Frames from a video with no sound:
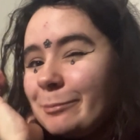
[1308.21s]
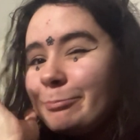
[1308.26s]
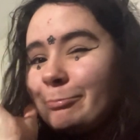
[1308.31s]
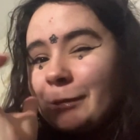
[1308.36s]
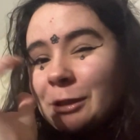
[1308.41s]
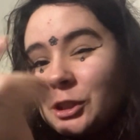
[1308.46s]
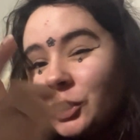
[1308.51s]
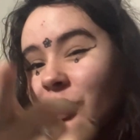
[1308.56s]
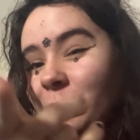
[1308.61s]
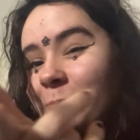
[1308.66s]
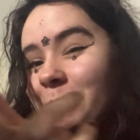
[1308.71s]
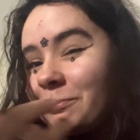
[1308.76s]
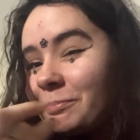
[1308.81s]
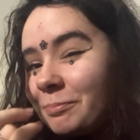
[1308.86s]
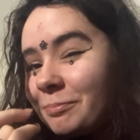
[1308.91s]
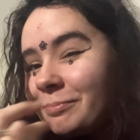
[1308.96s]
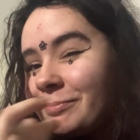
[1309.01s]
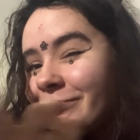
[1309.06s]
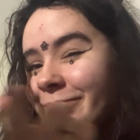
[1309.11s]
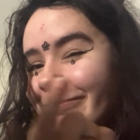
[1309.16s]
we should,
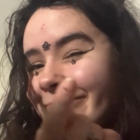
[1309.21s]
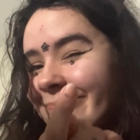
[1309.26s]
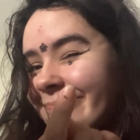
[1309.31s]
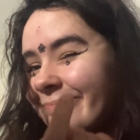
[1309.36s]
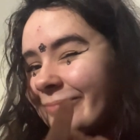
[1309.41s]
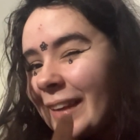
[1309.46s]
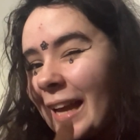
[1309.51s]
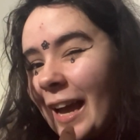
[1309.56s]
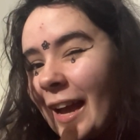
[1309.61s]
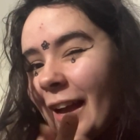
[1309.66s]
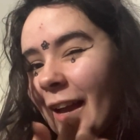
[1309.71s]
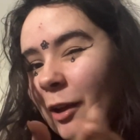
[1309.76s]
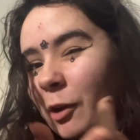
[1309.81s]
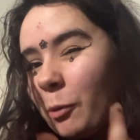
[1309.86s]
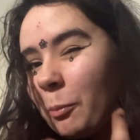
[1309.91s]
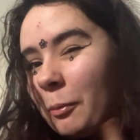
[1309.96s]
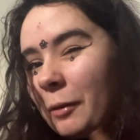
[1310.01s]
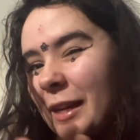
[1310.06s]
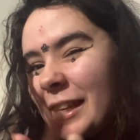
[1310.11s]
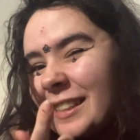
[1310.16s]
I
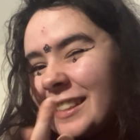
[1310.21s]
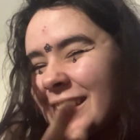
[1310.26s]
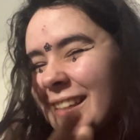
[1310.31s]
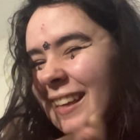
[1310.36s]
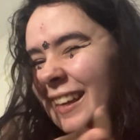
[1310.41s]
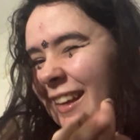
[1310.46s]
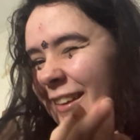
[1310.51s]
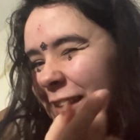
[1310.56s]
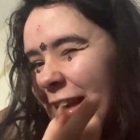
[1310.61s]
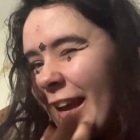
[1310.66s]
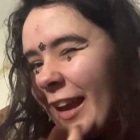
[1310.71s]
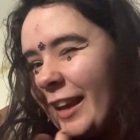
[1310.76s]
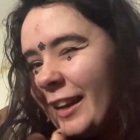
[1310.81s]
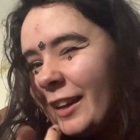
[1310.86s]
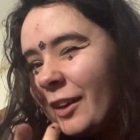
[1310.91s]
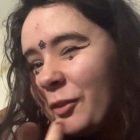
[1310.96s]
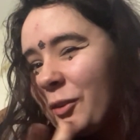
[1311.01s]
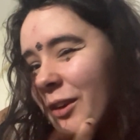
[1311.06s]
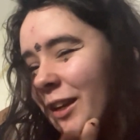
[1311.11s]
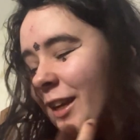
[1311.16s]
hope we get to hang
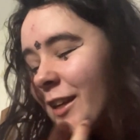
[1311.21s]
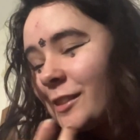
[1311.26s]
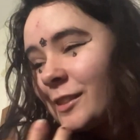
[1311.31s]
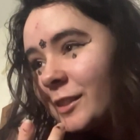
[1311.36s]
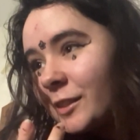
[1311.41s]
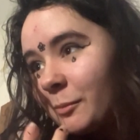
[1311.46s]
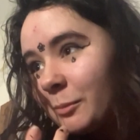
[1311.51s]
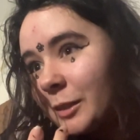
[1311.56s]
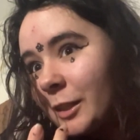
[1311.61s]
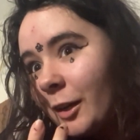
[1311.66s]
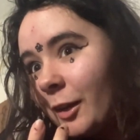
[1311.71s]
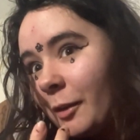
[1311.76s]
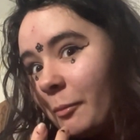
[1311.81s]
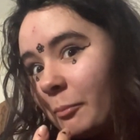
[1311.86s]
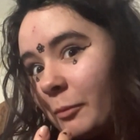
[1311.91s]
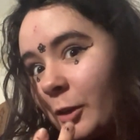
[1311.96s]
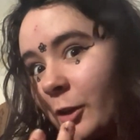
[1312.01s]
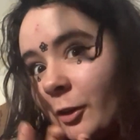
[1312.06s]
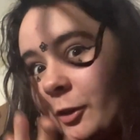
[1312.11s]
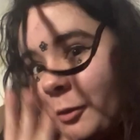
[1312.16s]
out again sometime,
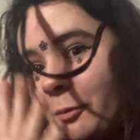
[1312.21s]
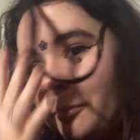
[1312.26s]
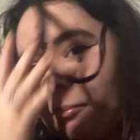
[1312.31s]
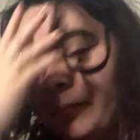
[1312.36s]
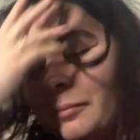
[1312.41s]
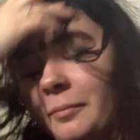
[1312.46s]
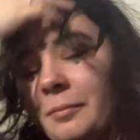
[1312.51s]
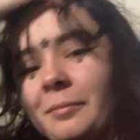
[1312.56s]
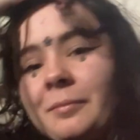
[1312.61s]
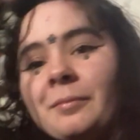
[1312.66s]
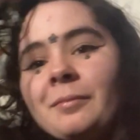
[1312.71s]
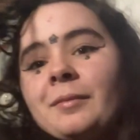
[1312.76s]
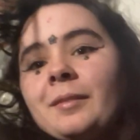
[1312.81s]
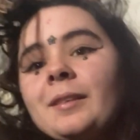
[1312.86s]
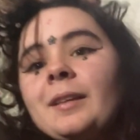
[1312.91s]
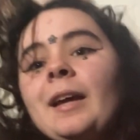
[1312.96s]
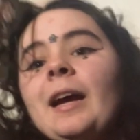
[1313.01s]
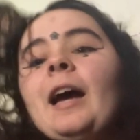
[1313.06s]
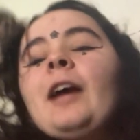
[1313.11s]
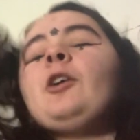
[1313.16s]
you know?
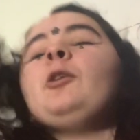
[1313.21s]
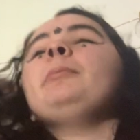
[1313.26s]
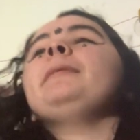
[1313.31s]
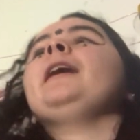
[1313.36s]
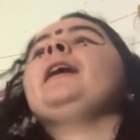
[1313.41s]
I hope